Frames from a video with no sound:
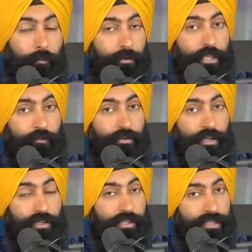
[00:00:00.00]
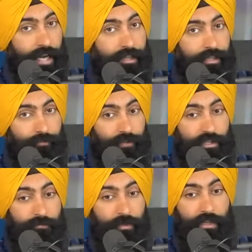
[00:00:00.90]
But you have to understand this
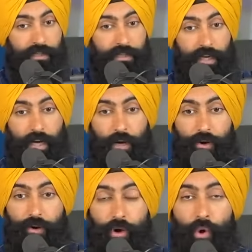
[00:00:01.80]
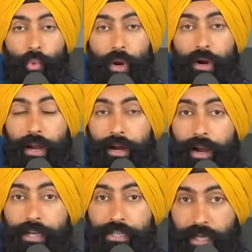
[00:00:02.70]
first because Nowhere in our
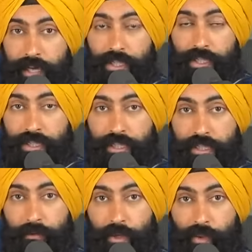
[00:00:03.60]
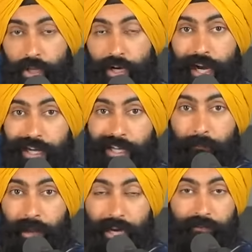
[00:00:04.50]
education system do we learn how to
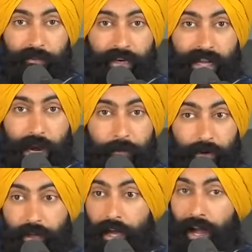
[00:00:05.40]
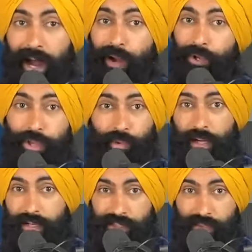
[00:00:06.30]
get paid from our capital. I went through a
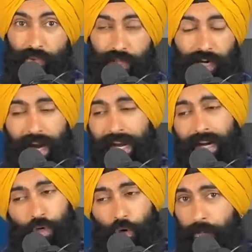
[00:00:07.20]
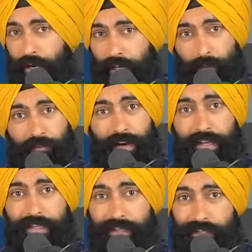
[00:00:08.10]
lot of schooling. I didn't grow up learning about
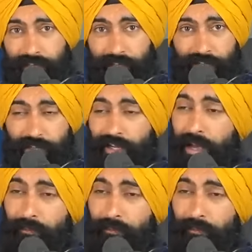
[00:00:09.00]
financial education.